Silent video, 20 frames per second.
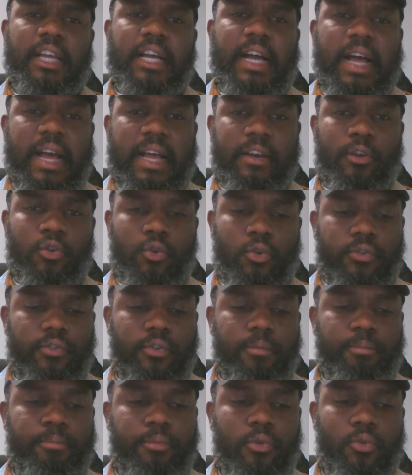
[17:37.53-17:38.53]
can
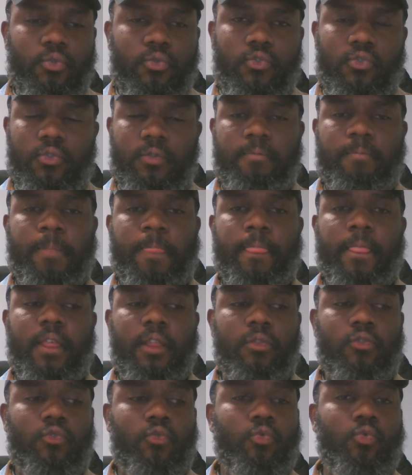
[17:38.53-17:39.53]
contribute
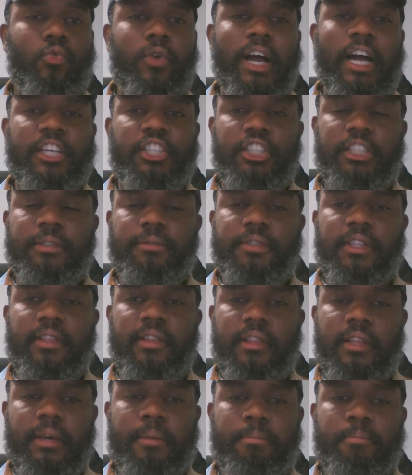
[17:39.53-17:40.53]
to achieving
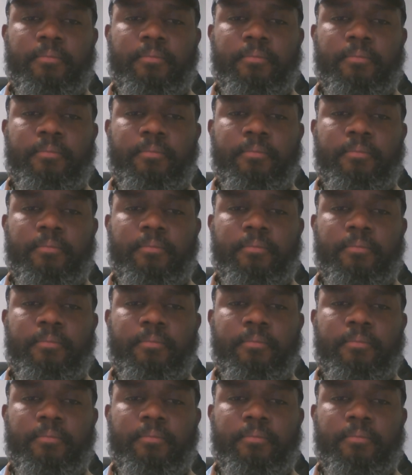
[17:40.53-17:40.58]
them.